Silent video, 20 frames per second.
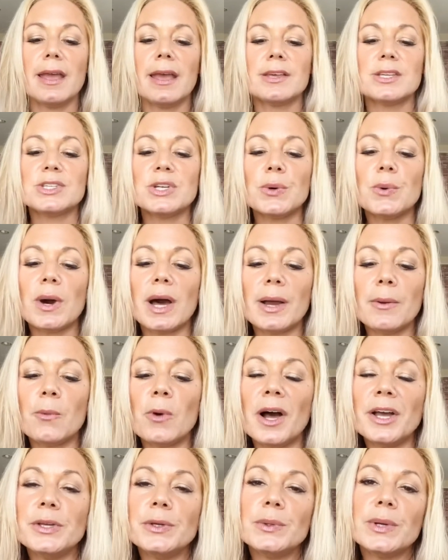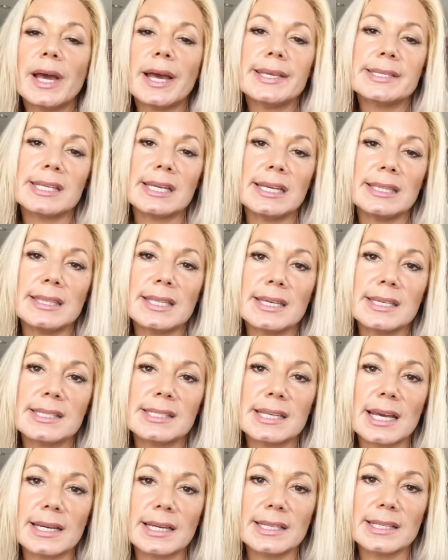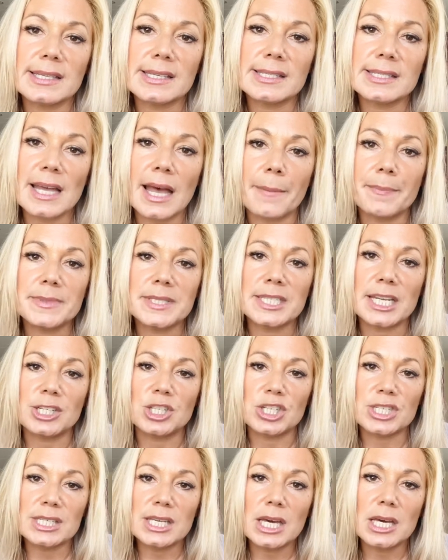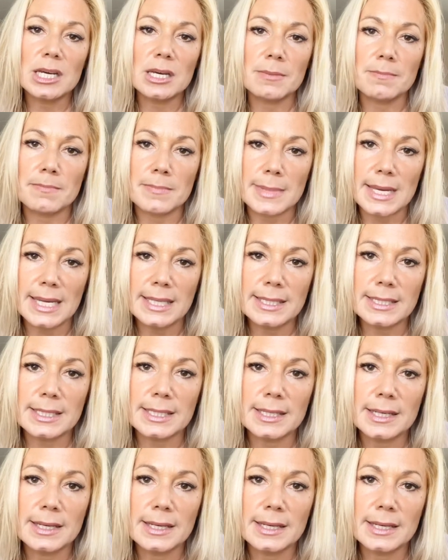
So I want you guys in this second step to just commit